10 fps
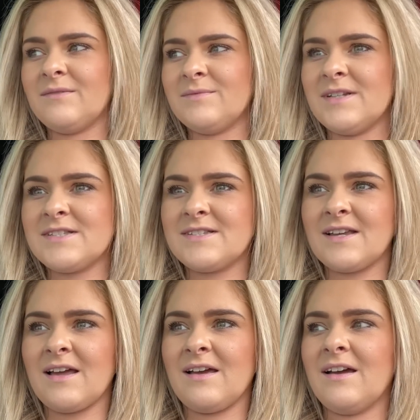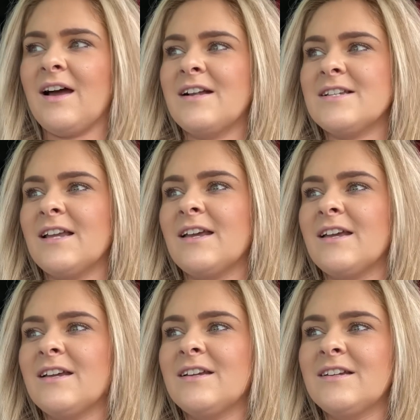it's
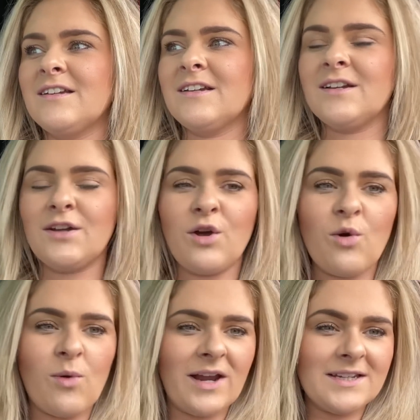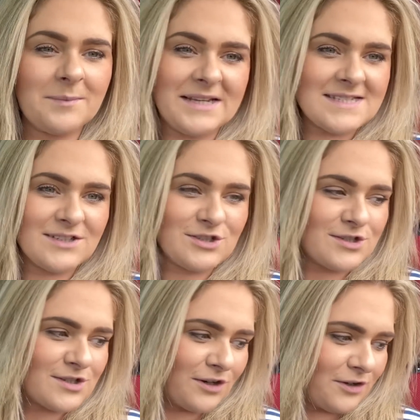actually quite amazing
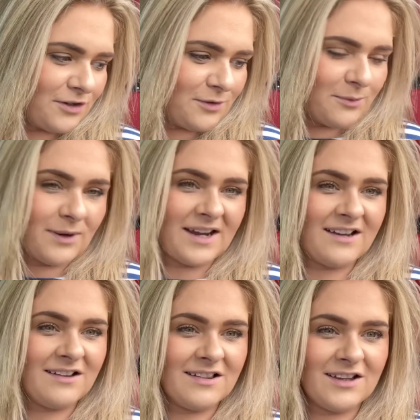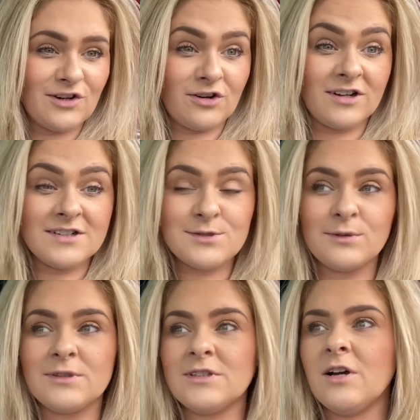just how well ground is
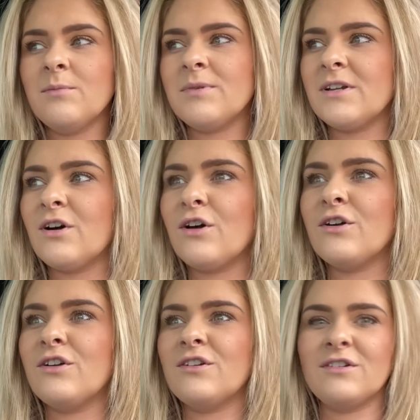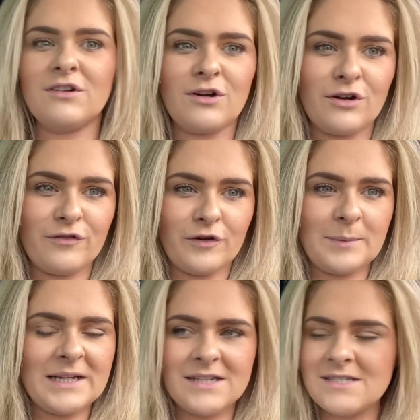holding up and how
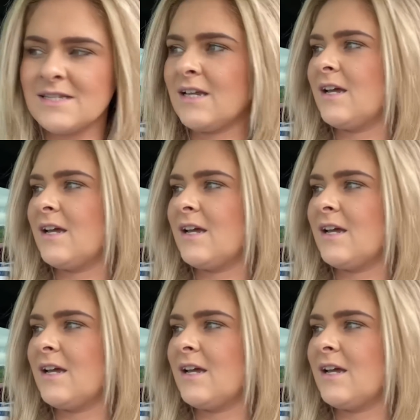firm it is.